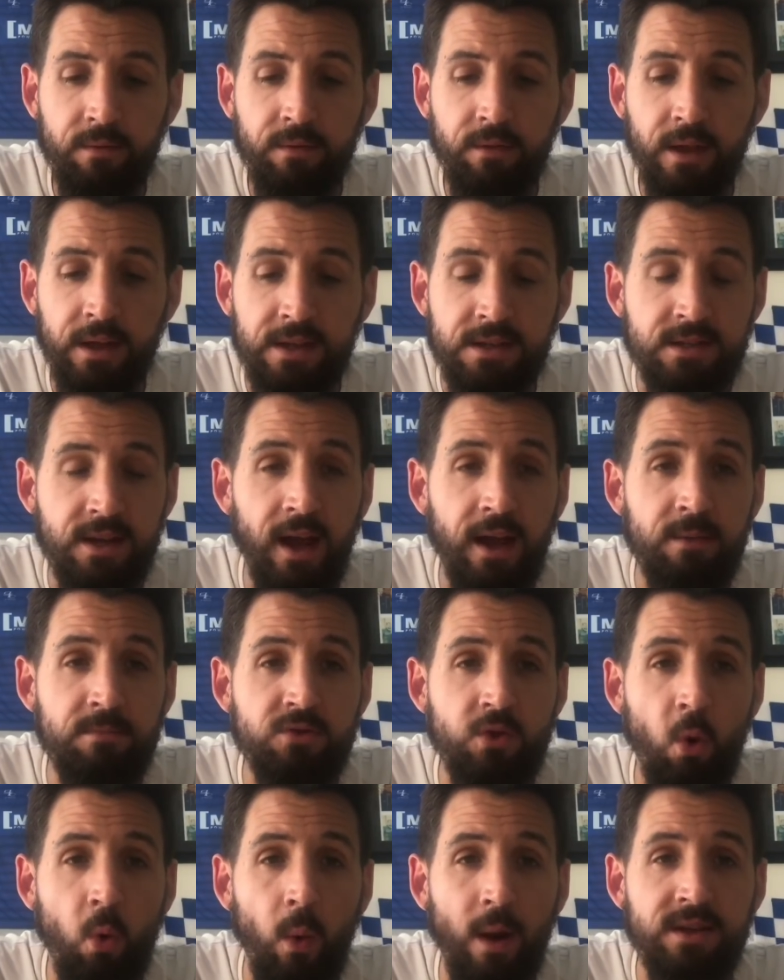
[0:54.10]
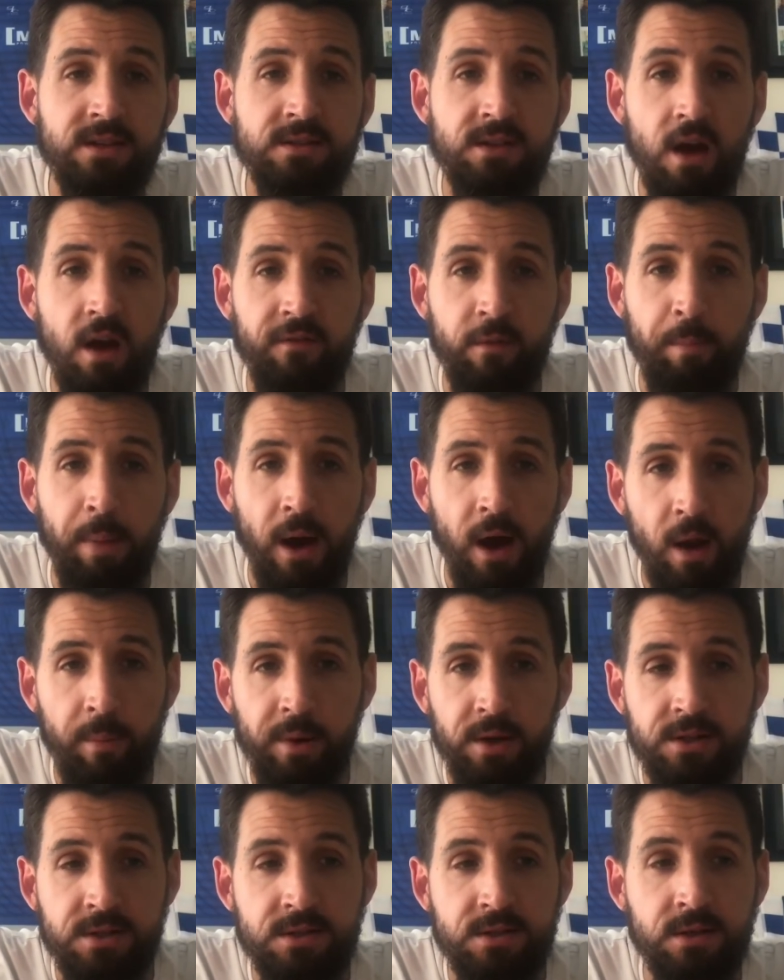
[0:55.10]
These games always serve a
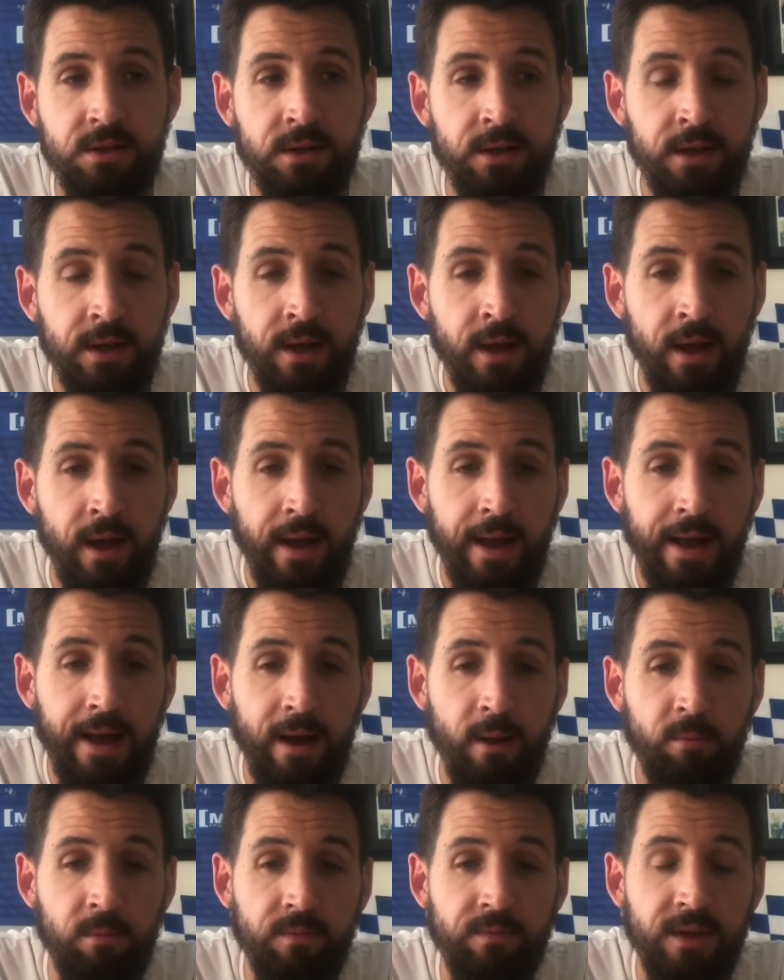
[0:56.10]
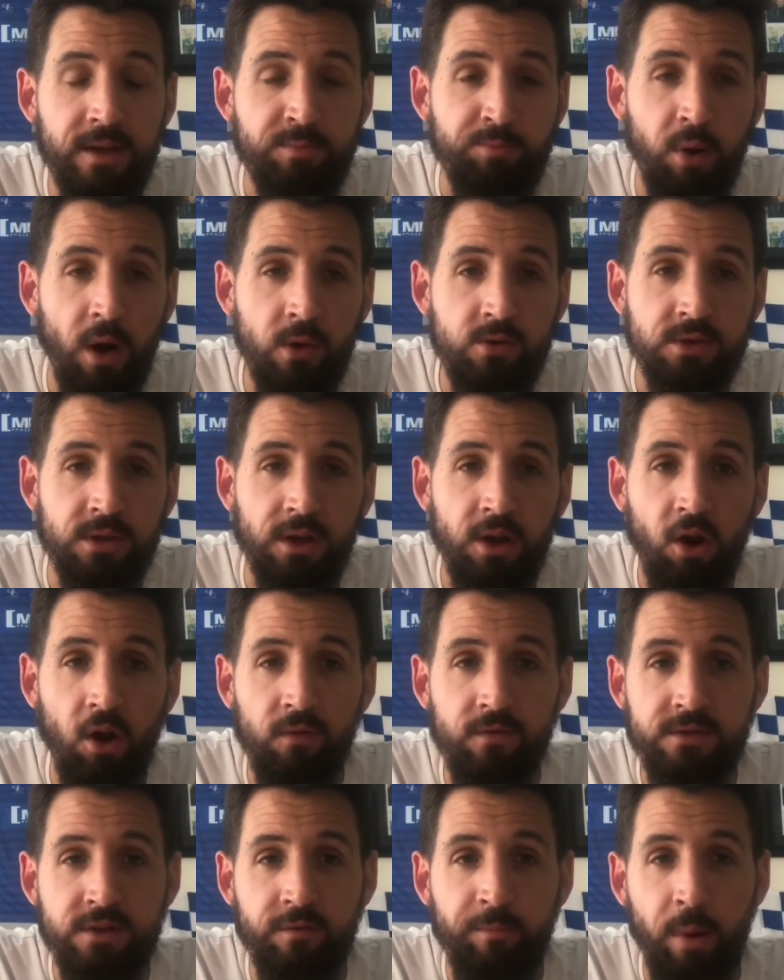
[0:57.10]
purpose. There's pros and
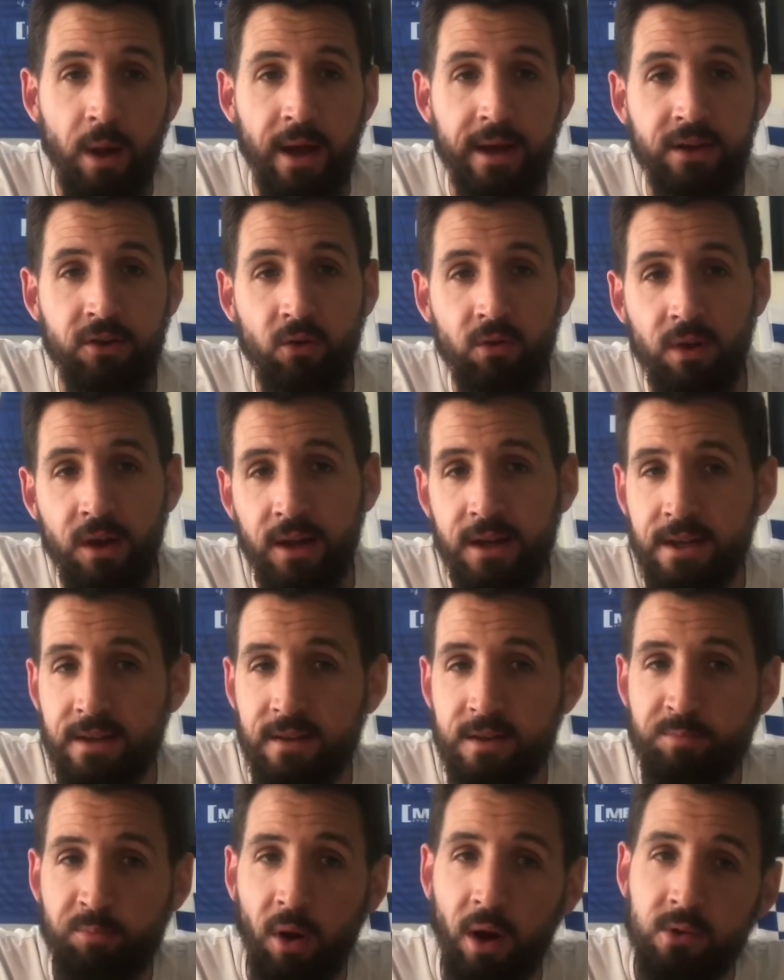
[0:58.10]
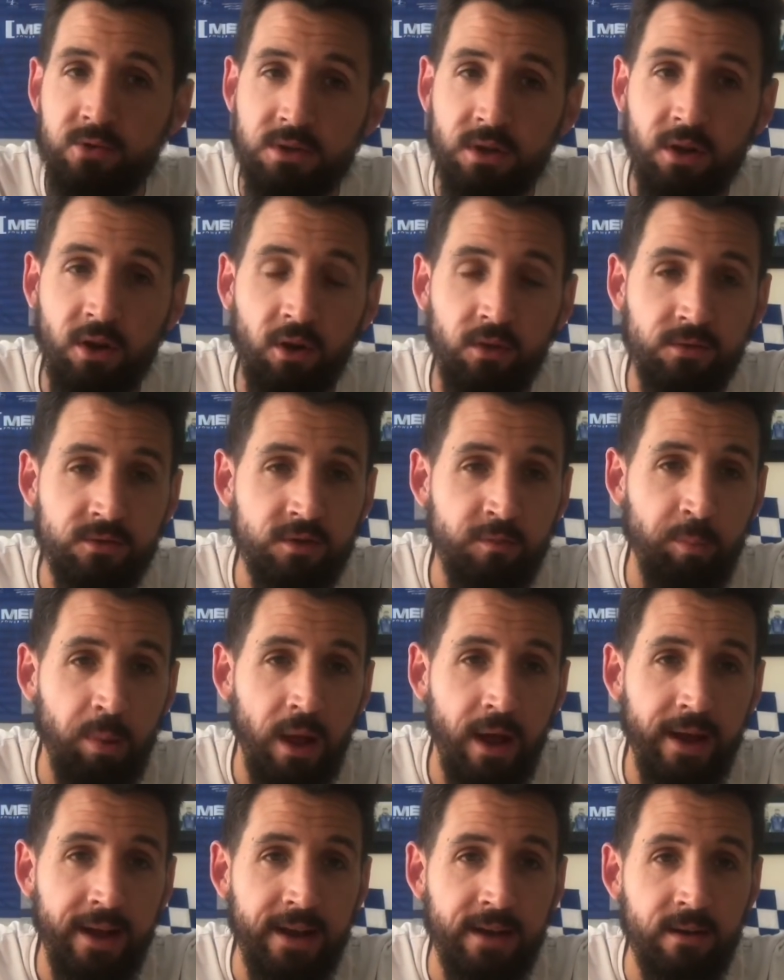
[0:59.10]
cons of playing non-league, there's pros and cons of
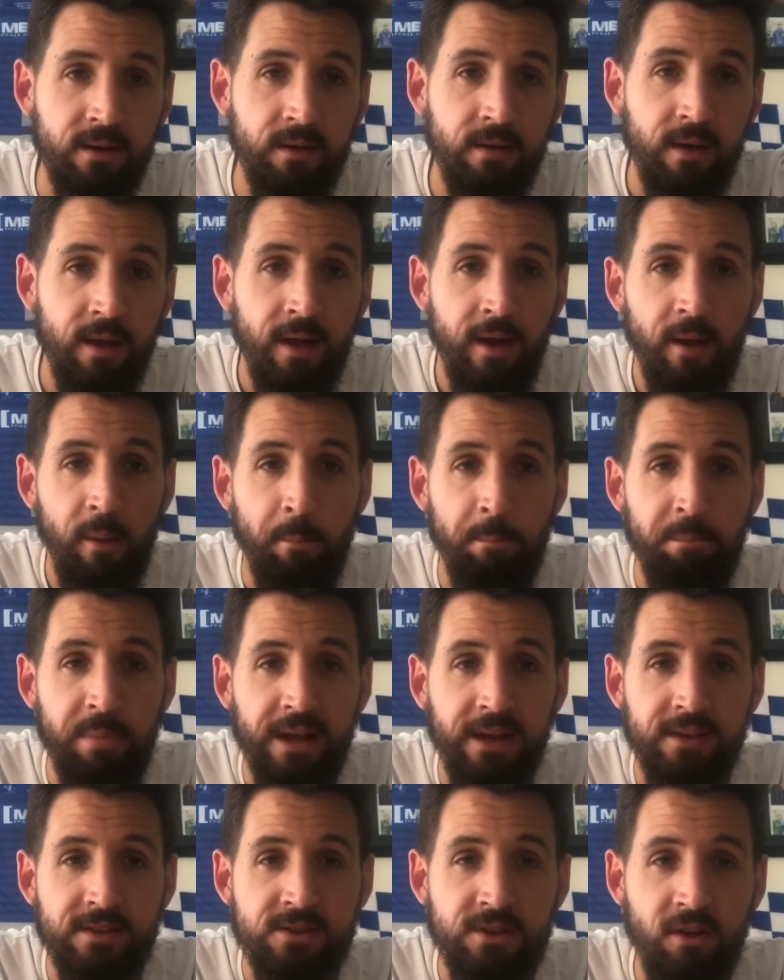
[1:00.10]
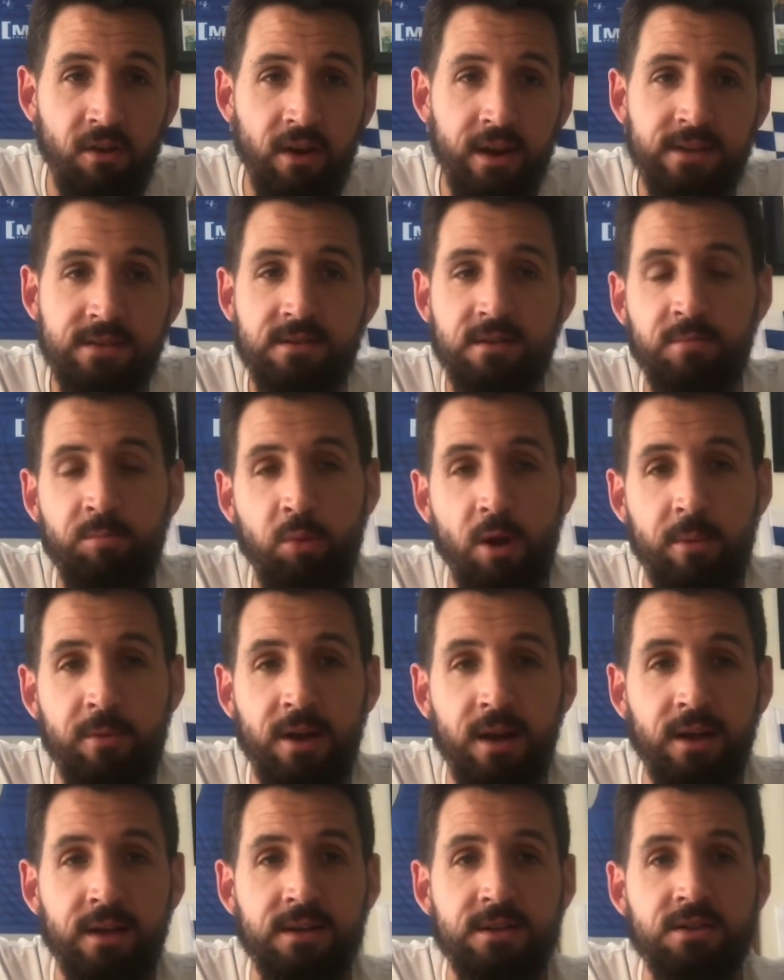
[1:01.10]
playing bigger sides,
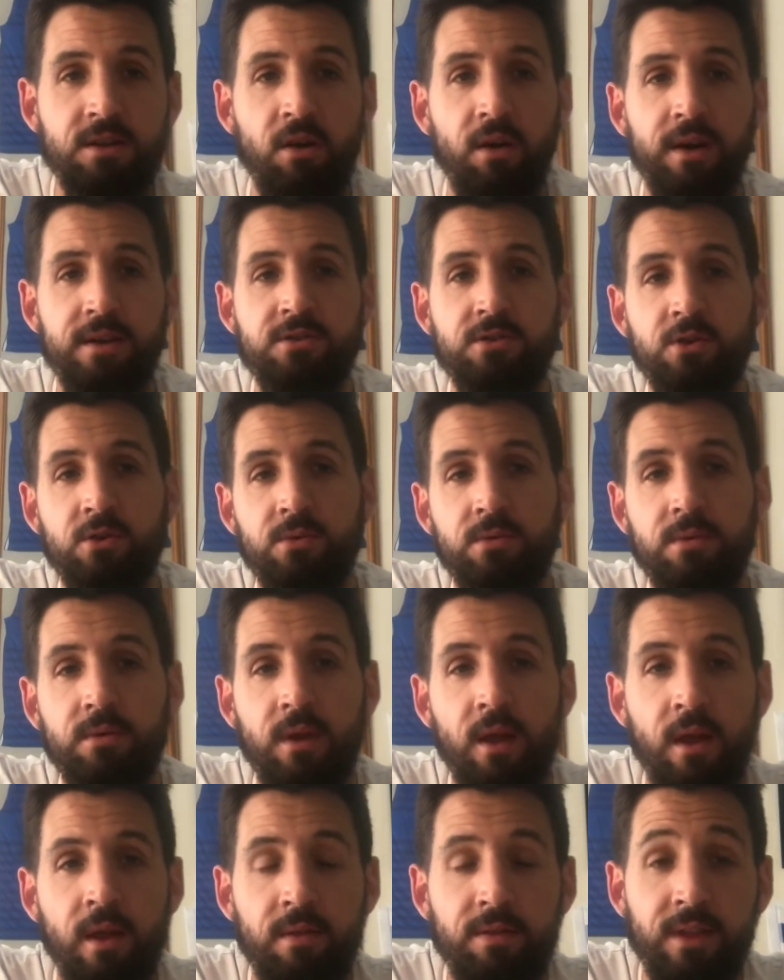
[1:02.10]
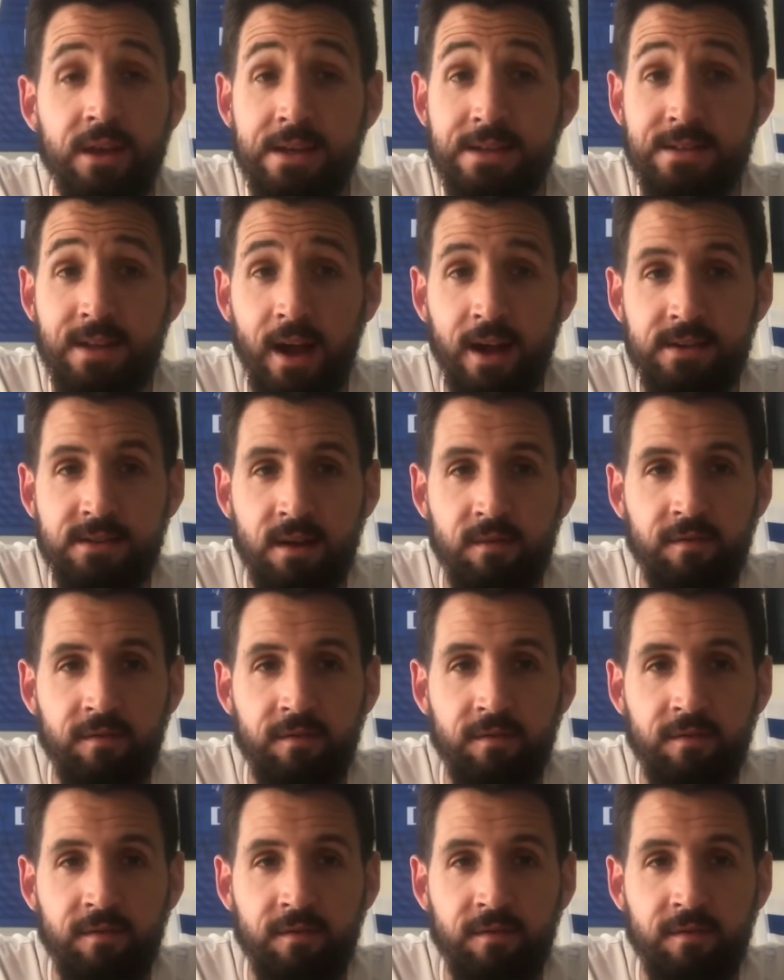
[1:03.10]
Premier League sides, who these days